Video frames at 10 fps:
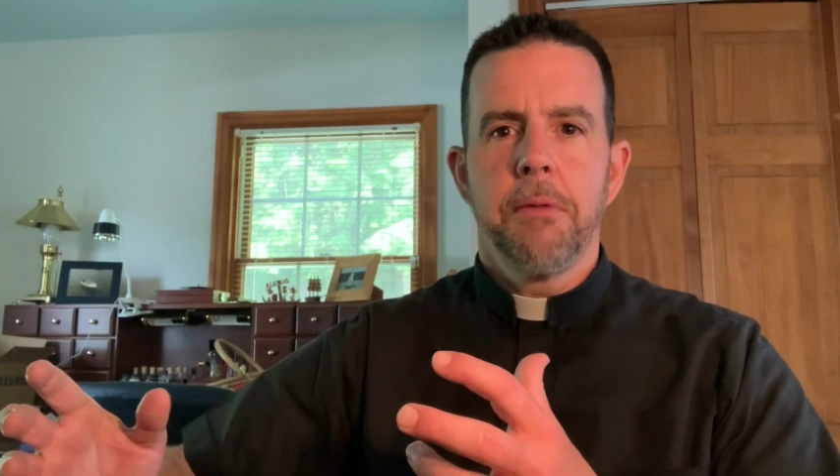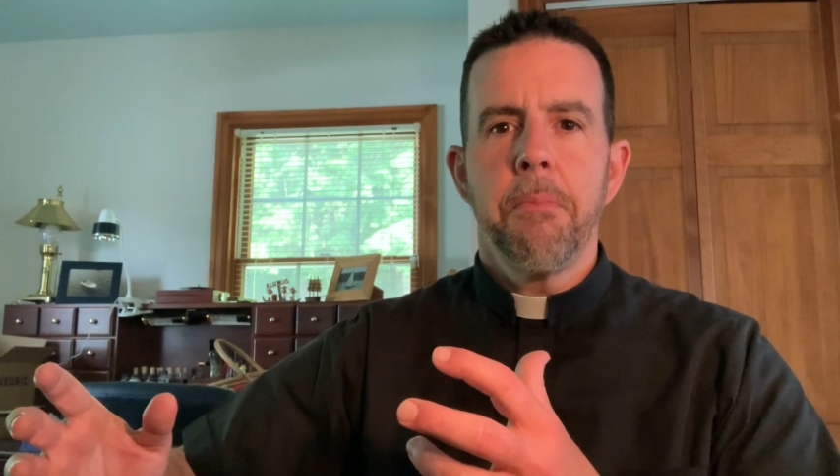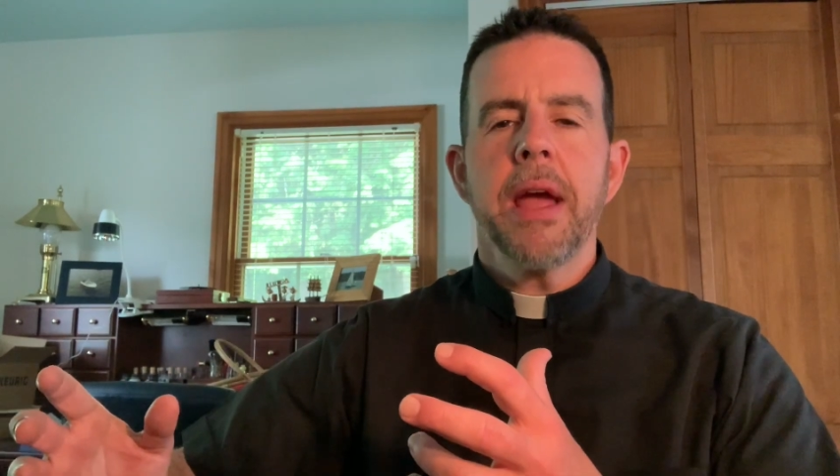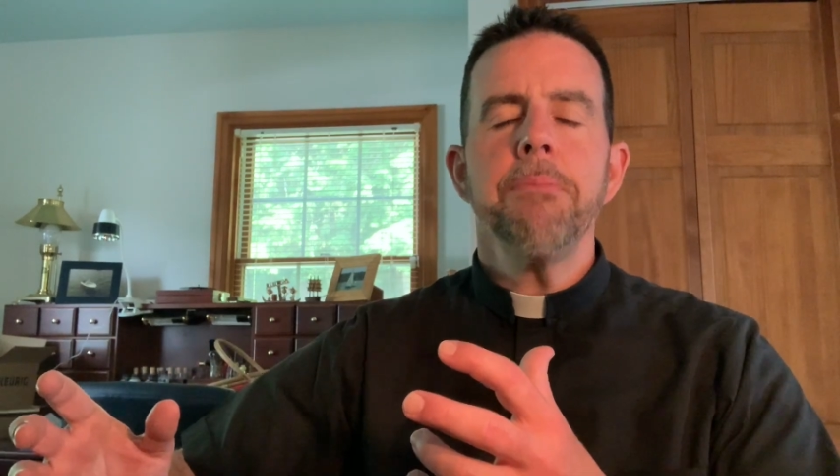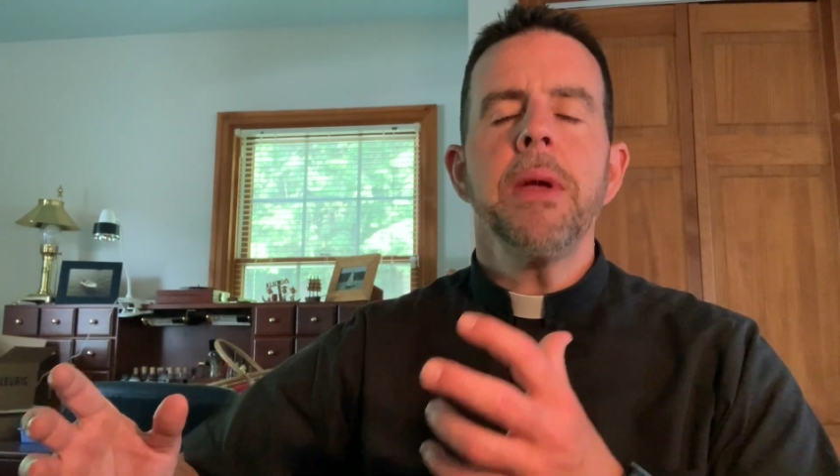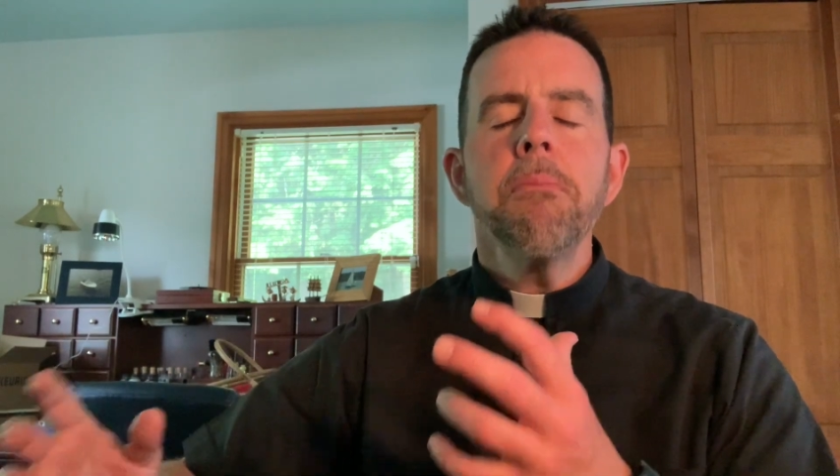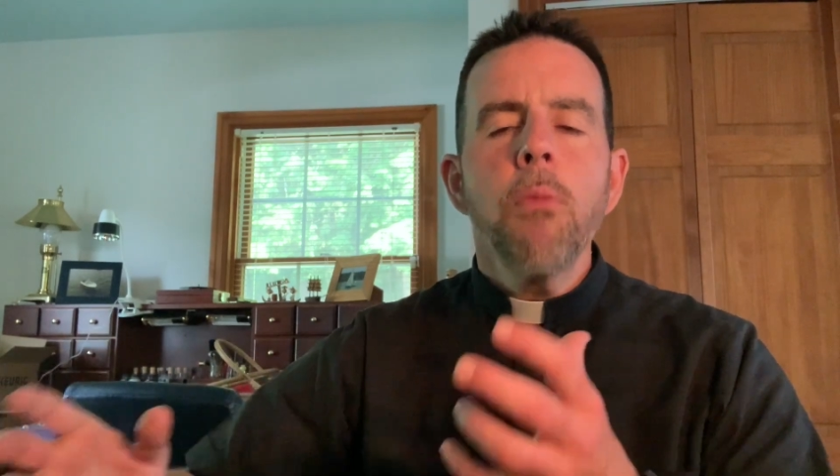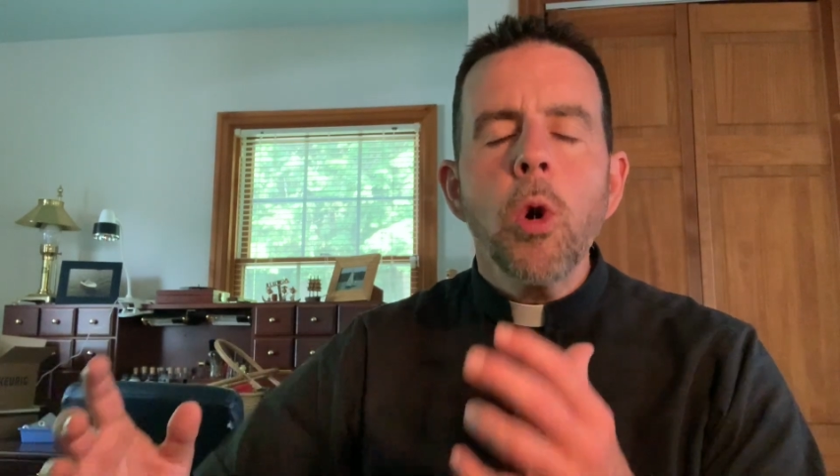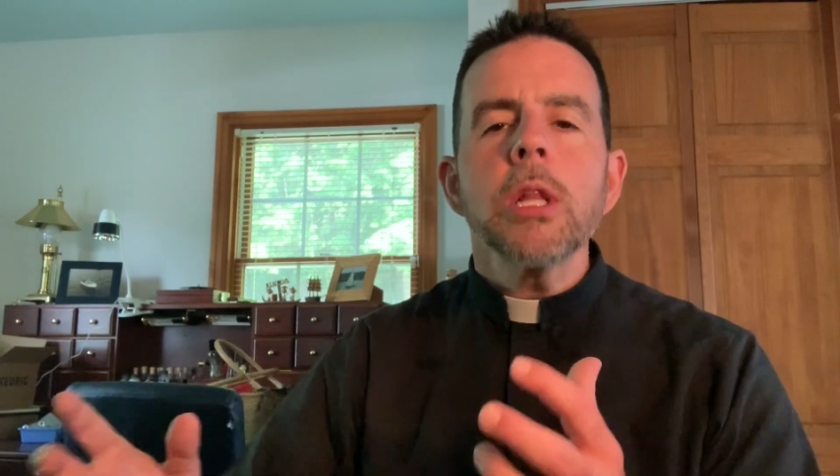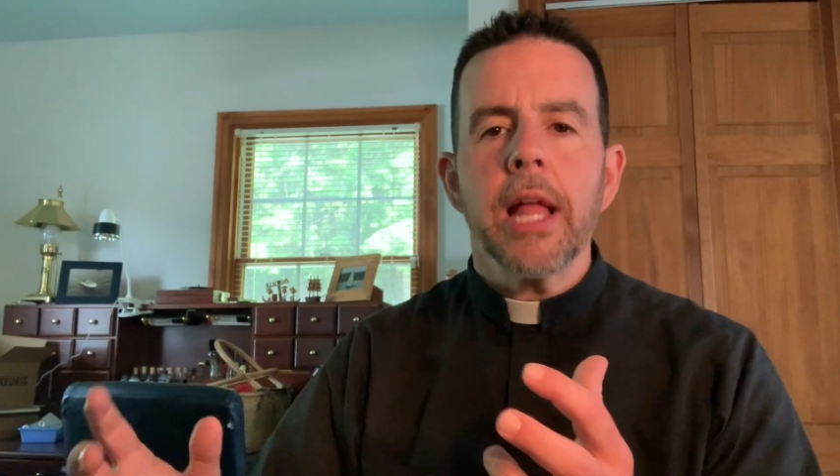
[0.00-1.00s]
might be
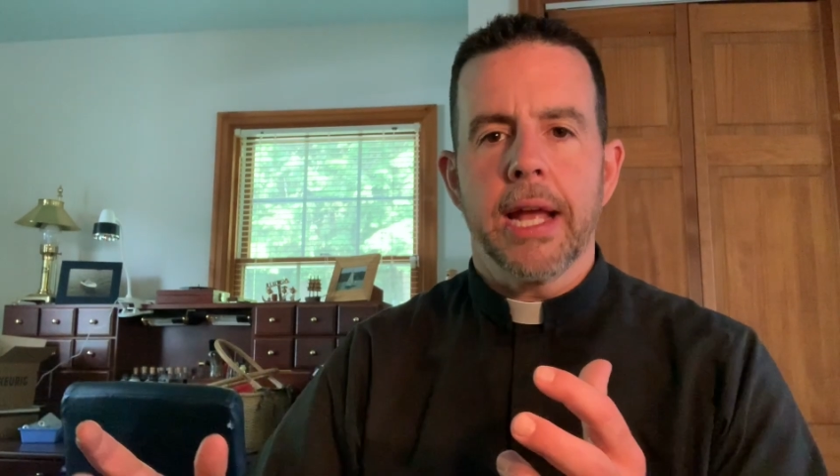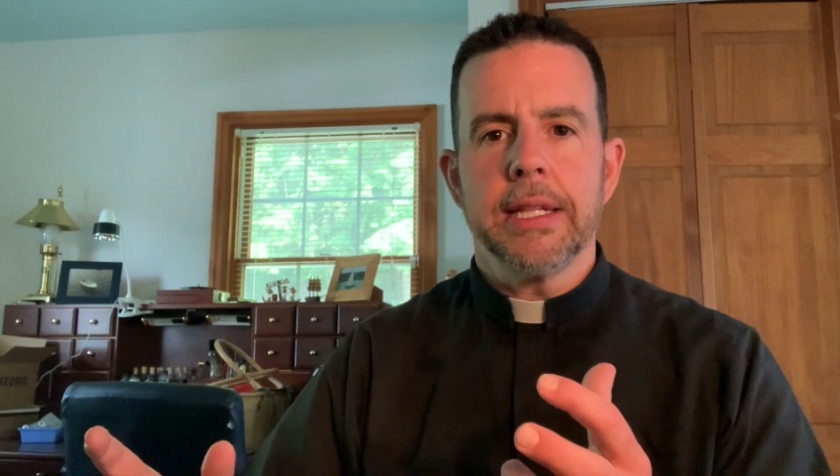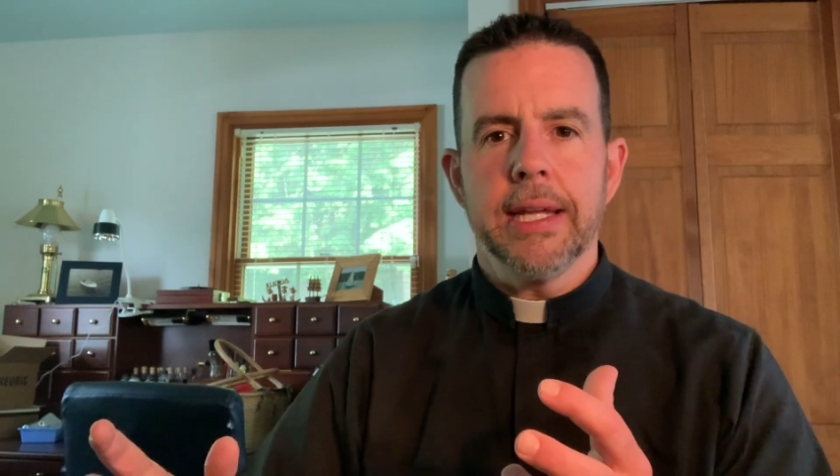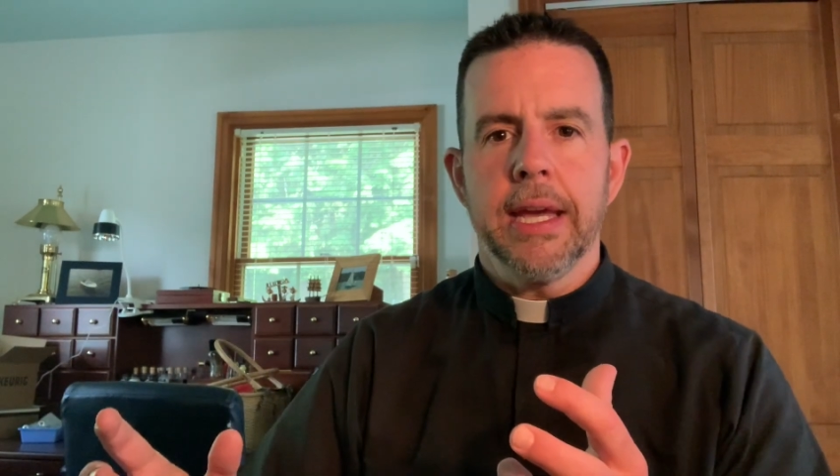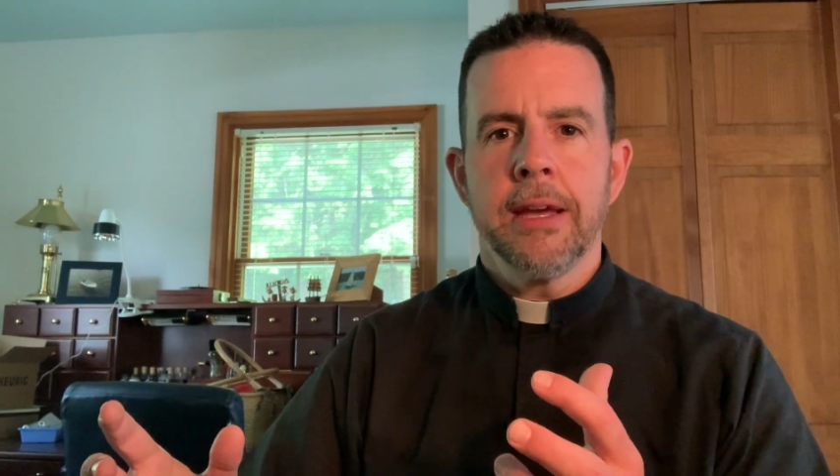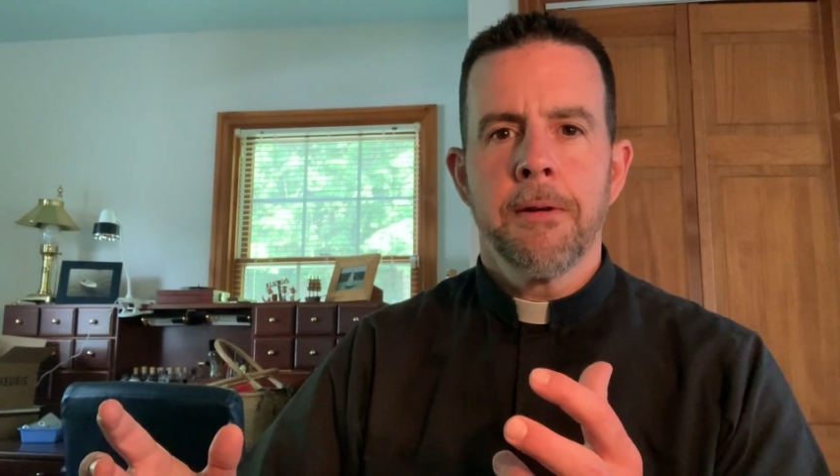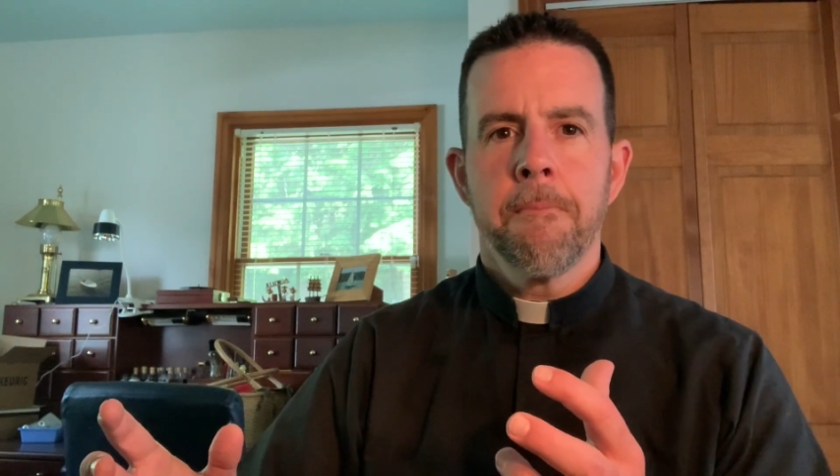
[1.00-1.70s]
more likely